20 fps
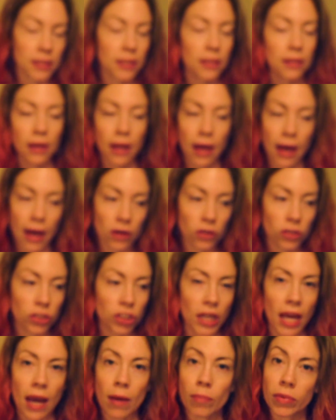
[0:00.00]
an
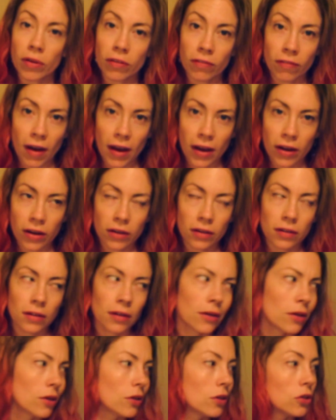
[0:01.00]
energy amplifier,
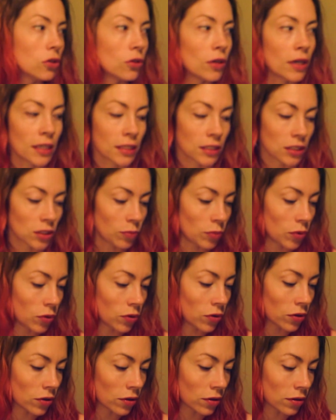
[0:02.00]

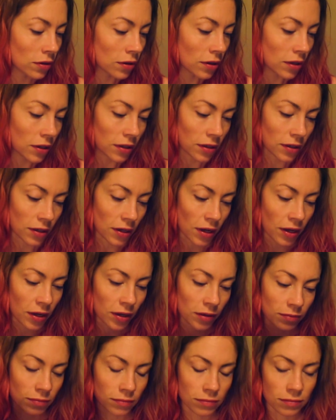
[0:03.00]
transmuter,
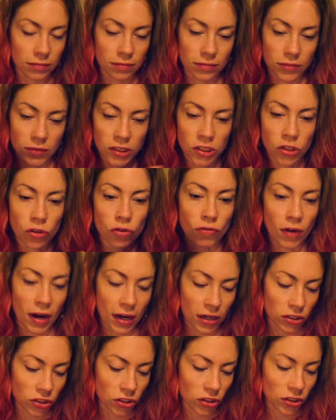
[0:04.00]

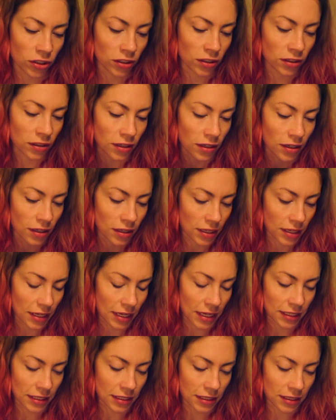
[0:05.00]
director.
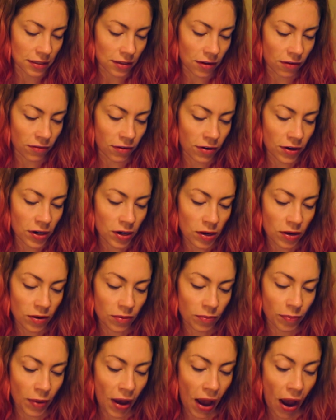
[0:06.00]
It's a
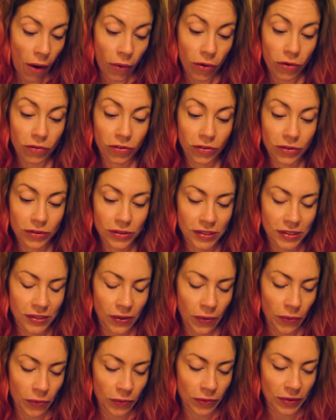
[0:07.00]
very powerful
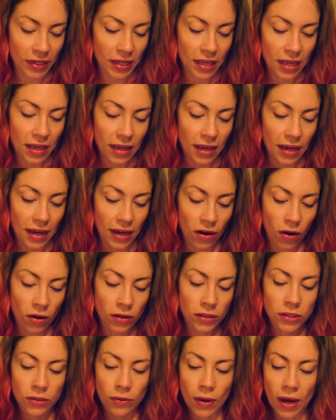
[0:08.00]
stone. It
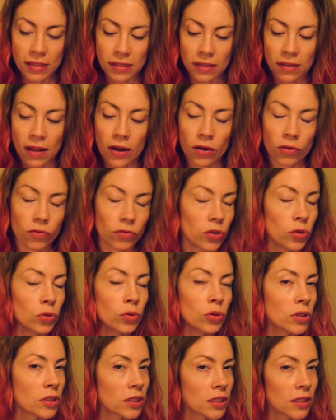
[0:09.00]
also has
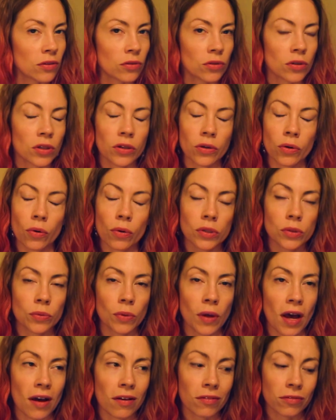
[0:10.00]
usually clear quartz
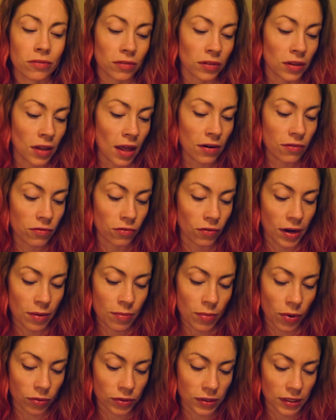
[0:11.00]
will have a lot of
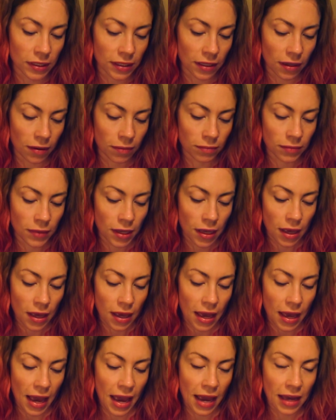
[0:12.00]
rainbows in them,
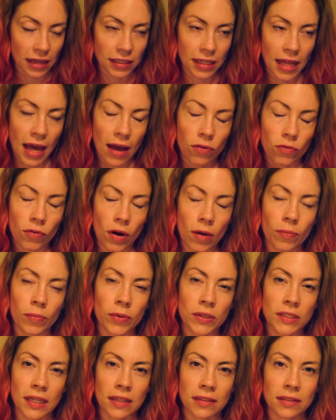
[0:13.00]
and that
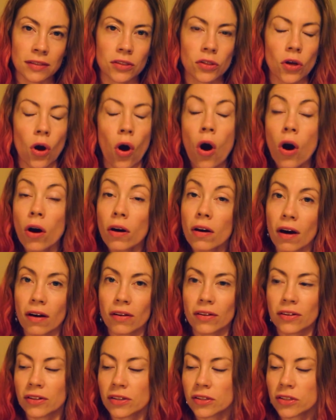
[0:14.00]
represents all
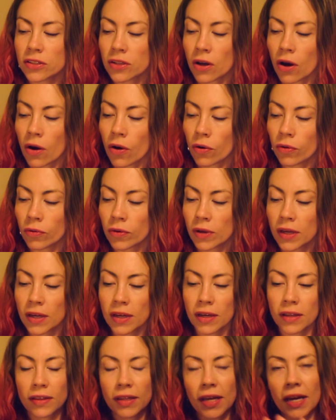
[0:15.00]
color. So
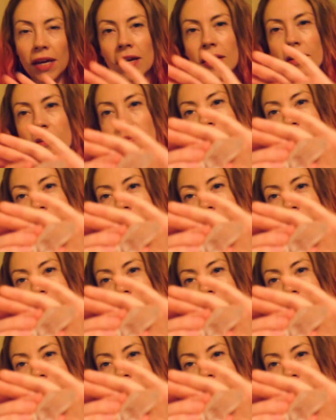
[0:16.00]
they